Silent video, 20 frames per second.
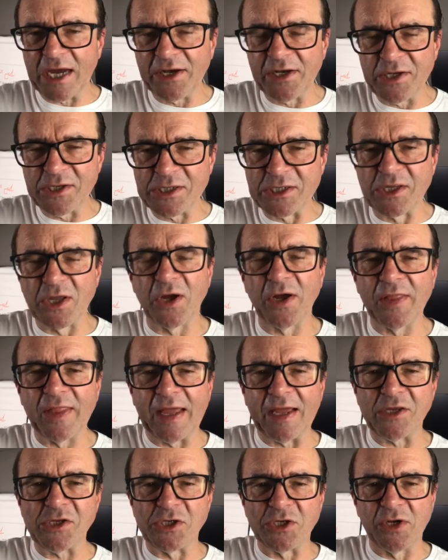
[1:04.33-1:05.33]
How do you start
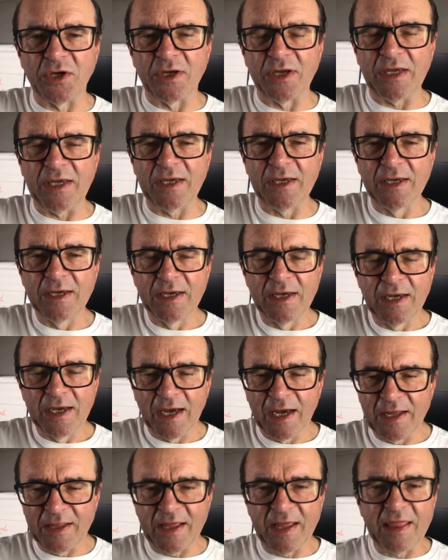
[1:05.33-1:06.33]
that journey?
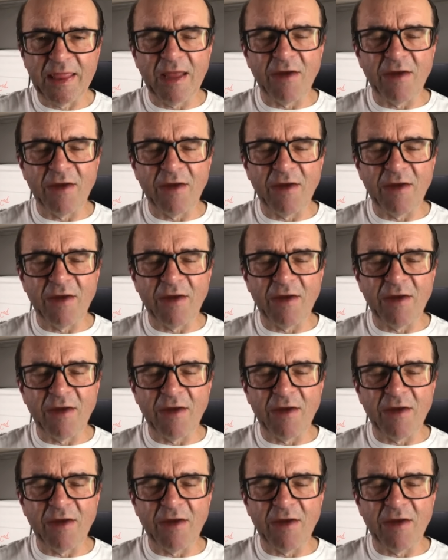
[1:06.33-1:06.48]
Then